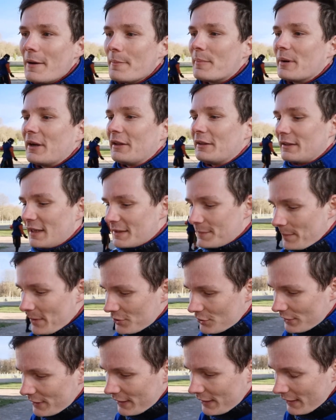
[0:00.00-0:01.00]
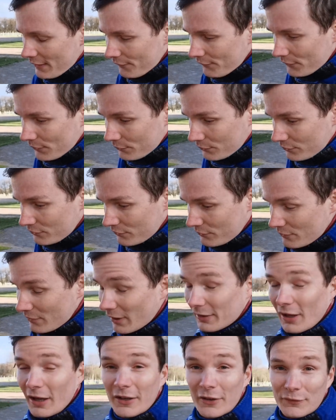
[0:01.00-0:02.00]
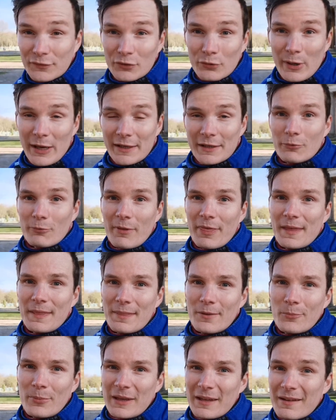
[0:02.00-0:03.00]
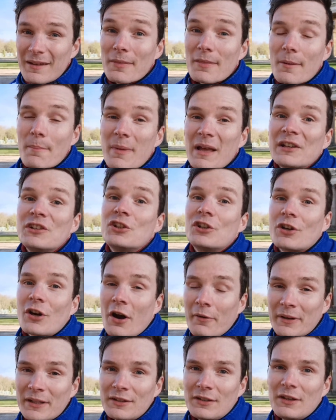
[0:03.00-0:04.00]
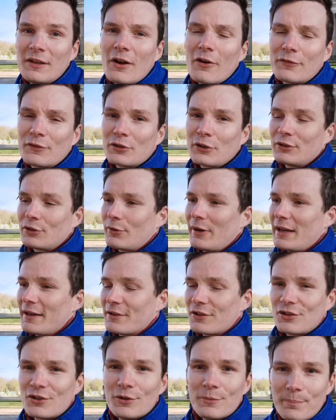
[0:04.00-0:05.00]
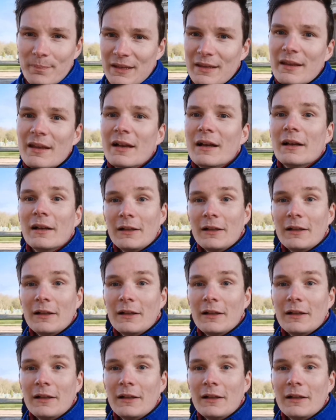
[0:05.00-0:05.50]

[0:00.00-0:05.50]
but especially if you do a lot of training within the week, the majority of your training should be,